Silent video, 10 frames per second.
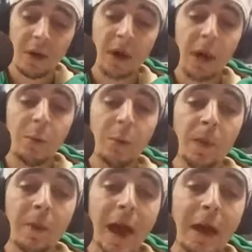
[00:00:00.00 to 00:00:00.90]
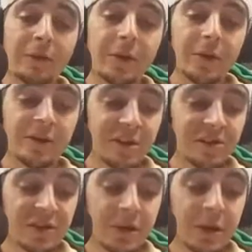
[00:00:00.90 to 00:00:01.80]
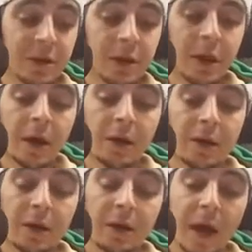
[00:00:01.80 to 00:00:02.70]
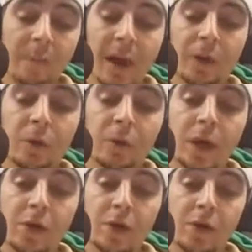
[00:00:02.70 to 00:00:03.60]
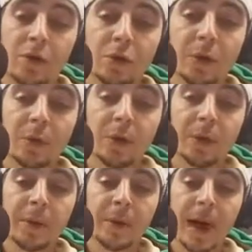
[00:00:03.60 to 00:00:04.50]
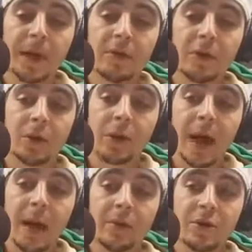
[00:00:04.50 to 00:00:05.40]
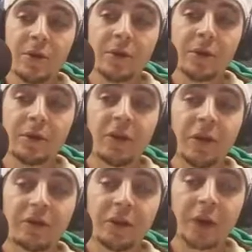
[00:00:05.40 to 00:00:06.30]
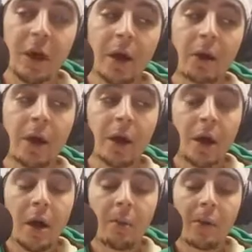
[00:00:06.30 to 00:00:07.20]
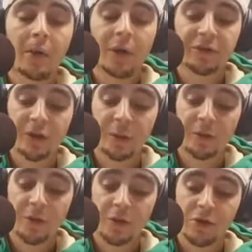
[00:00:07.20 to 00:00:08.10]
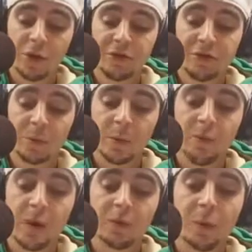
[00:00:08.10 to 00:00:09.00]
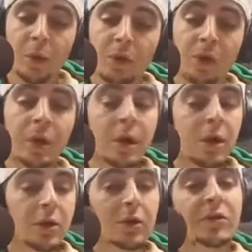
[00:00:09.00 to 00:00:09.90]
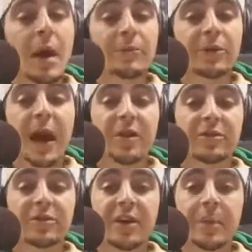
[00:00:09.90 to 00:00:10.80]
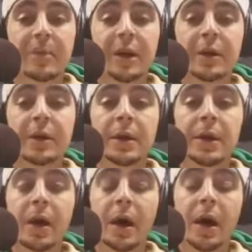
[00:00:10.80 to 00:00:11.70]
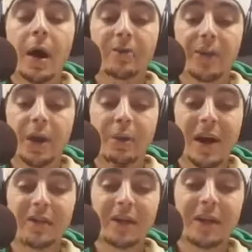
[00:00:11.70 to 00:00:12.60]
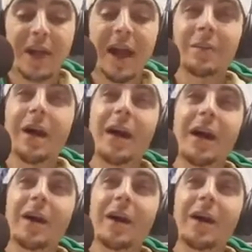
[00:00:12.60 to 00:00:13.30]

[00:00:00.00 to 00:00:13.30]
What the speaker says: it. He will be back for his 6th year. He's getting a medical red shirt, so he'll be back. He's in a rehab this year, get the surgery done. But we lost him. We've lost Gentry. We've lost Porter. So it's time for guys to step in. I'm very ready for the game.